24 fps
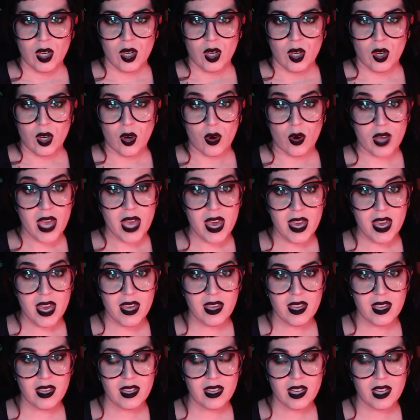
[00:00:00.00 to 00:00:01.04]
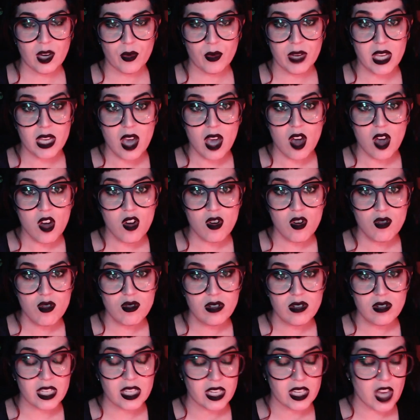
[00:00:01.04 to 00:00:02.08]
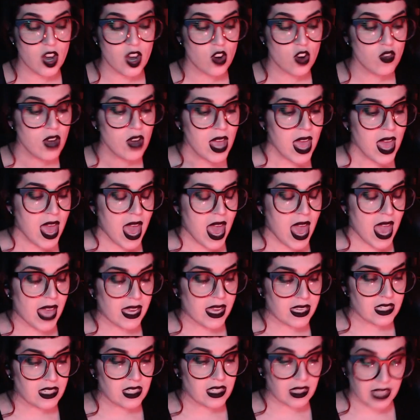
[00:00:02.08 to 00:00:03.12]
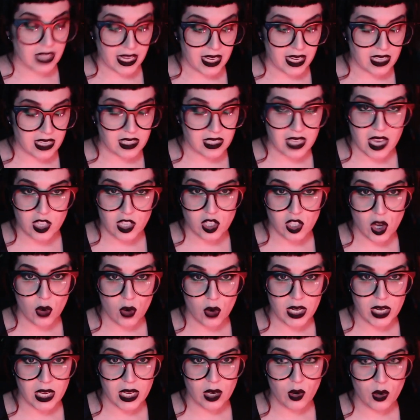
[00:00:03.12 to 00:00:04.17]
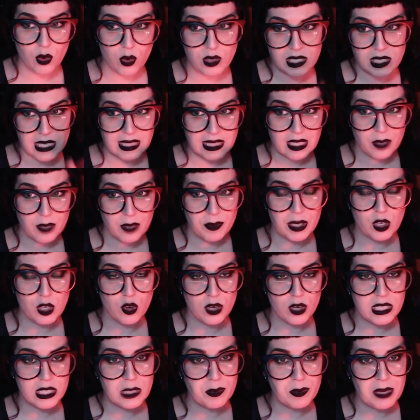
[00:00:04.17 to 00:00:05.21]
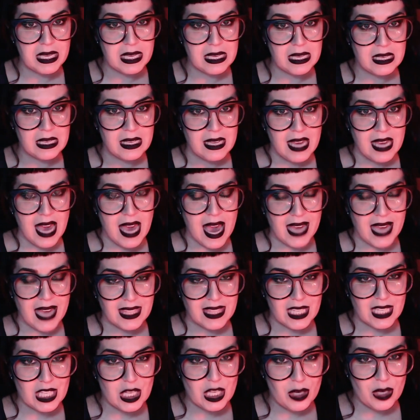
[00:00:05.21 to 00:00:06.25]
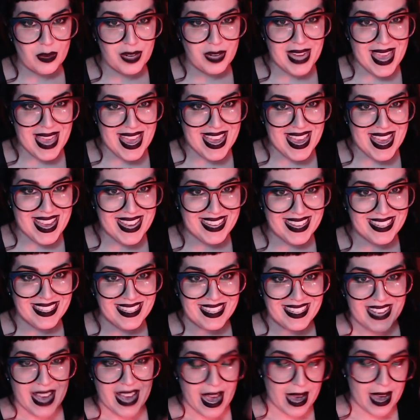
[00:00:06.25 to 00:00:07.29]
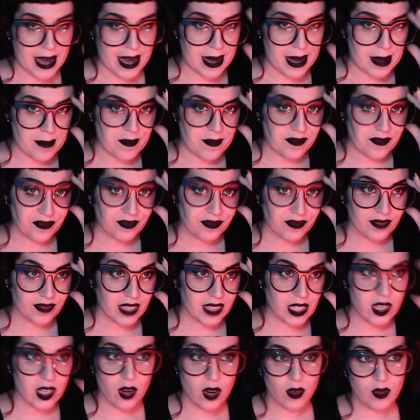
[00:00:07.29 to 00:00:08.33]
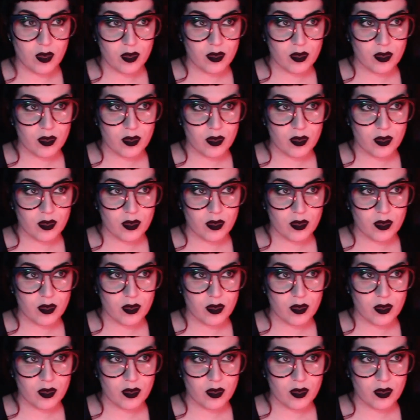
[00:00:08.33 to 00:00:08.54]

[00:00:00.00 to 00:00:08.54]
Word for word: okay here we go you know and like i said tony who was a little bit crispy at the q&a um, you know